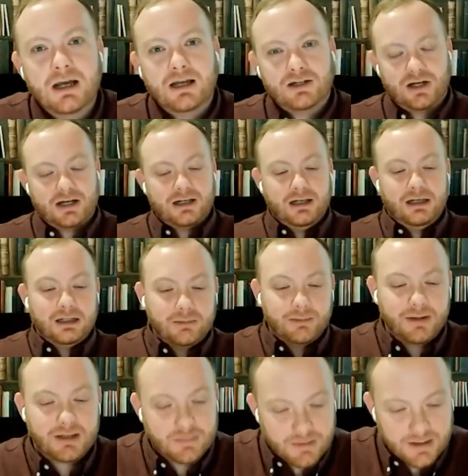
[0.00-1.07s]
chat a little
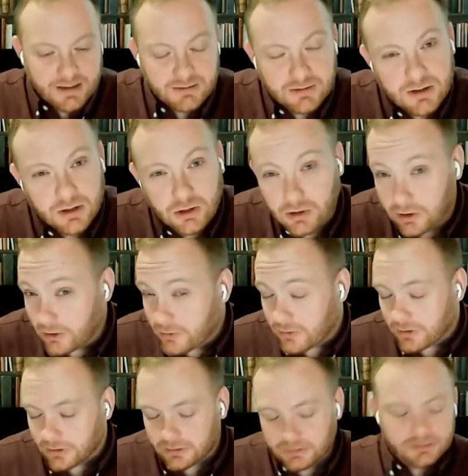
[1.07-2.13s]
bit about
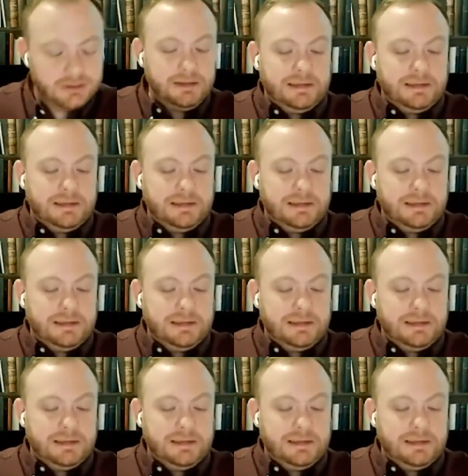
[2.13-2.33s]
Glocal.